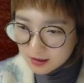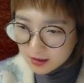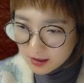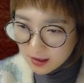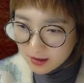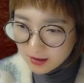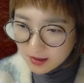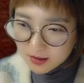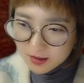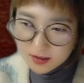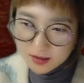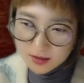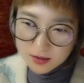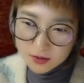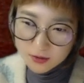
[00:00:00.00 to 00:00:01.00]
I think
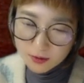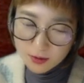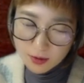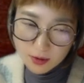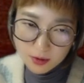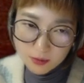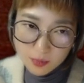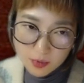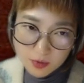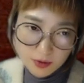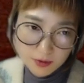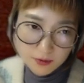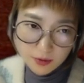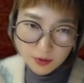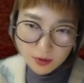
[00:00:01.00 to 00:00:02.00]
this is very
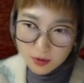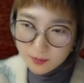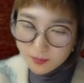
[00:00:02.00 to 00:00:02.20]
beautiful.